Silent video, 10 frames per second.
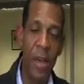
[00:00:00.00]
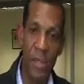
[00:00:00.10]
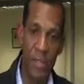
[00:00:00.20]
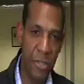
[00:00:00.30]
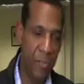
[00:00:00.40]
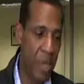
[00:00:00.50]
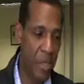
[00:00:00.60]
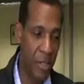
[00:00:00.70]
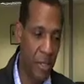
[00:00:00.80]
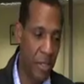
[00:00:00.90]
and just
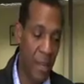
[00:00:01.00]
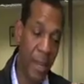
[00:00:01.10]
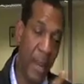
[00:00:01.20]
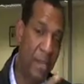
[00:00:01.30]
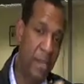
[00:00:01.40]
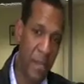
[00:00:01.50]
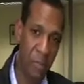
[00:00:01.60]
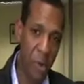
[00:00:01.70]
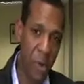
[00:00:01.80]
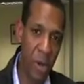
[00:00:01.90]
basically state, at
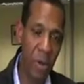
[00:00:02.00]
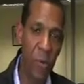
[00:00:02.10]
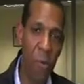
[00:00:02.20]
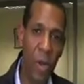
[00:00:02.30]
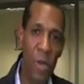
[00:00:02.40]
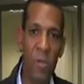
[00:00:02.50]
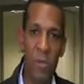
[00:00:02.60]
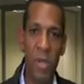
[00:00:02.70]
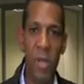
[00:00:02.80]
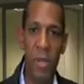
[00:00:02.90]
step 1, where do you
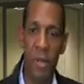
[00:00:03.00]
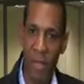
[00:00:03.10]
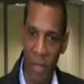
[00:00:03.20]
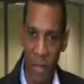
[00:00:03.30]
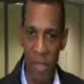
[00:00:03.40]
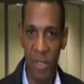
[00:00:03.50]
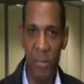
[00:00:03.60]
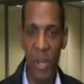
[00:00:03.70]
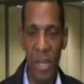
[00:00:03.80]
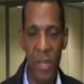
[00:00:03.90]
think the
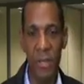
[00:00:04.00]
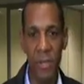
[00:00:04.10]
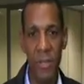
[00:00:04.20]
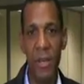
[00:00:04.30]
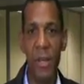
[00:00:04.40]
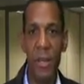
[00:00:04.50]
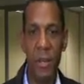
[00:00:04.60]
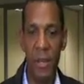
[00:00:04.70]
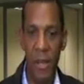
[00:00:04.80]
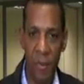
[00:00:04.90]
customer is
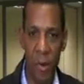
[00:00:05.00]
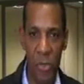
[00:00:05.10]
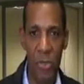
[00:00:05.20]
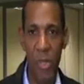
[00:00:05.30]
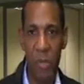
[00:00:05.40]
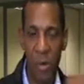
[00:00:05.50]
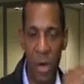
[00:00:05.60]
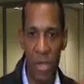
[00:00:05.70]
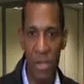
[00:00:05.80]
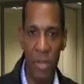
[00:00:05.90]
emotionally,
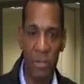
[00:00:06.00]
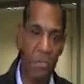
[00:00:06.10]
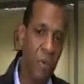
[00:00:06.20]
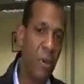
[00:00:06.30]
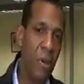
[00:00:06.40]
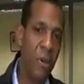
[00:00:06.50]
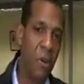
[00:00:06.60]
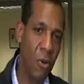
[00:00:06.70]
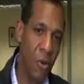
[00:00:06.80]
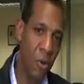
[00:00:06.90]
positive
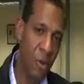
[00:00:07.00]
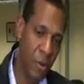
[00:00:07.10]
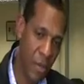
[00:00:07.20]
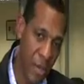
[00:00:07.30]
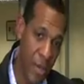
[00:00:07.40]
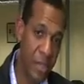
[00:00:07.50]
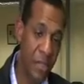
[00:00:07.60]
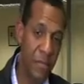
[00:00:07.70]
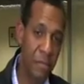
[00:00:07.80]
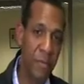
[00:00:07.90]
or
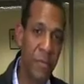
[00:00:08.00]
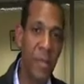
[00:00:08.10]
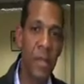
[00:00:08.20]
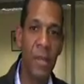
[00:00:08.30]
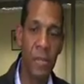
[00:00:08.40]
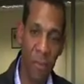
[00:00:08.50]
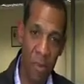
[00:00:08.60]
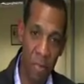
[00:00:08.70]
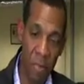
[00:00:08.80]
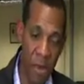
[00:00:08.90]
negative? So the
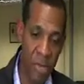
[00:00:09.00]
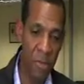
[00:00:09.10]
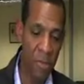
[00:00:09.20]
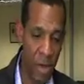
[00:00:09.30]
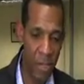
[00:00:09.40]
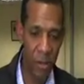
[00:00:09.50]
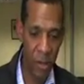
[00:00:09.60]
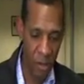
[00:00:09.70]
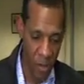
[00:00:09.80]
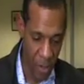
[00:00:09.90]
employees are trying to
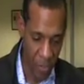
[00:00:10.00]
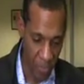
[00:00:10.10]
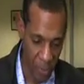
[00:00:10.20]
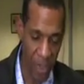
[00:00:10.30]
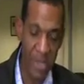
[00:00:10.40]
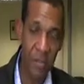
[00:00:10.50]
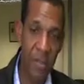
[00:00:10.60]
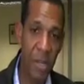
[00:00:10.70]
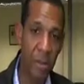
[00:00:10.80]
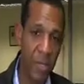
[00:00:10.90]
place
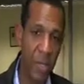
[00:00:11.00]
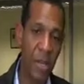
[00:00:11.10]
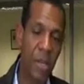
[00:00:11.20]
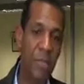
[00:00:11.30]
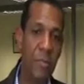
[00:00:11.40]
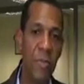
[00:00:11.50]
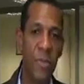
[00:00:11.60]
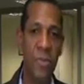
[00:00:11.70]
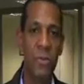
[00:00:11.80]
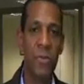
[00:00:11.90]
themselves in the customer's
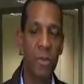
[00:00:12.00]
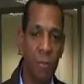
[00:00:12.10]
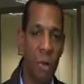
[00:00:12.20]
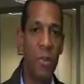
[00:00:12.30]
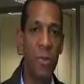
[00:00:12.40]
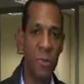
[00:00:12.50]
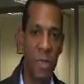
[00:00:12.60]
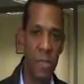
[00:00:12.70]
shoes, run through the